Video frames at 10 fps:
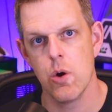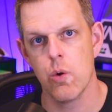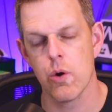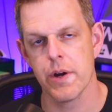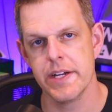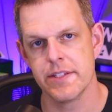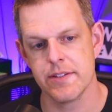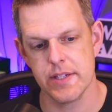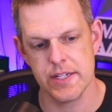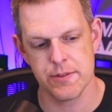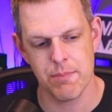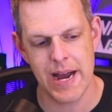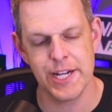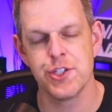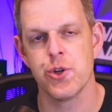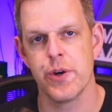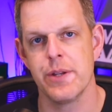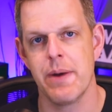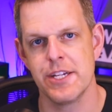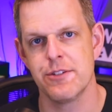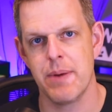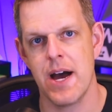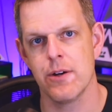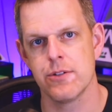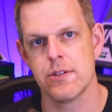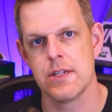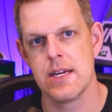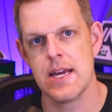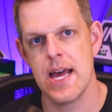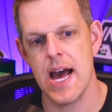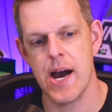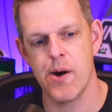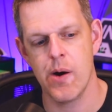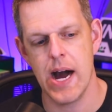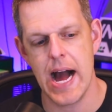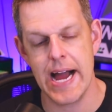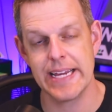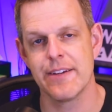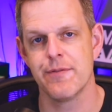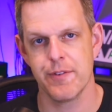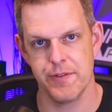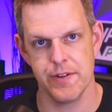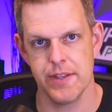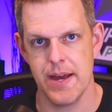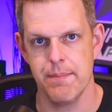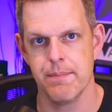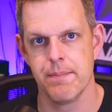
Or is my joy in my spouse how I can fulfill them?